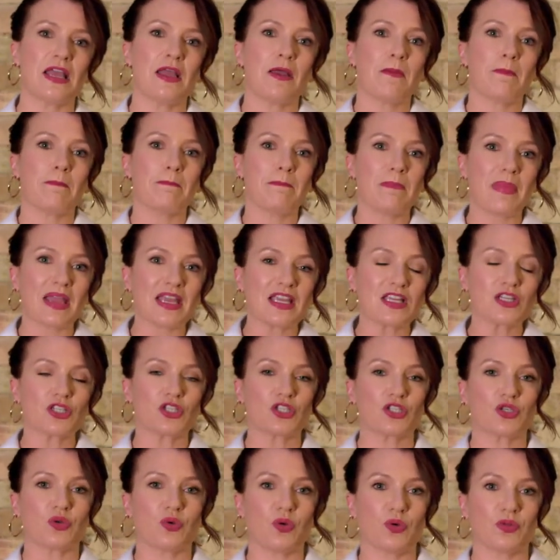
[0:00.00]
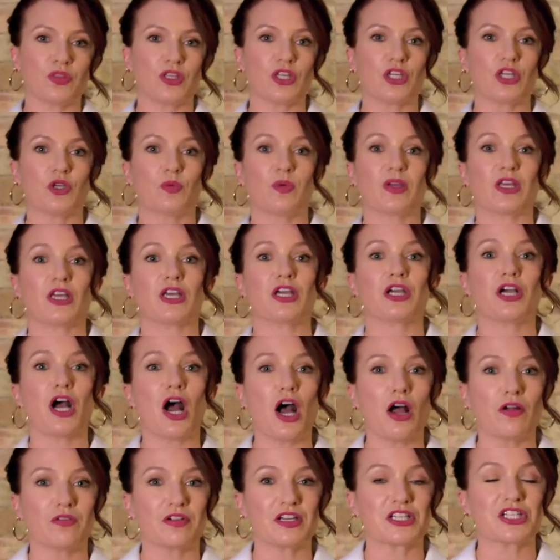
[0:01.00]
make sure that you
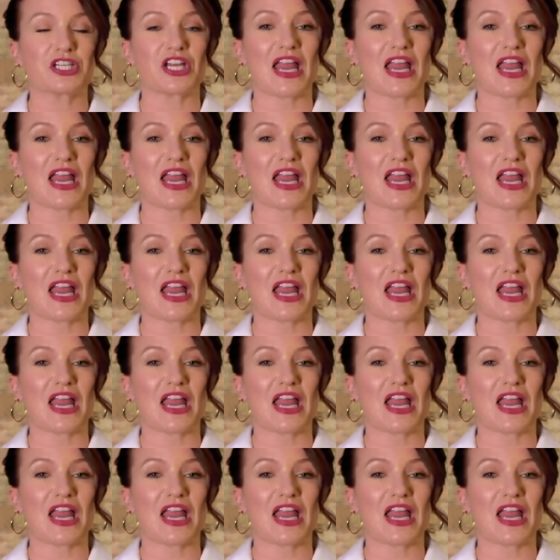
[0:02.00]
encourage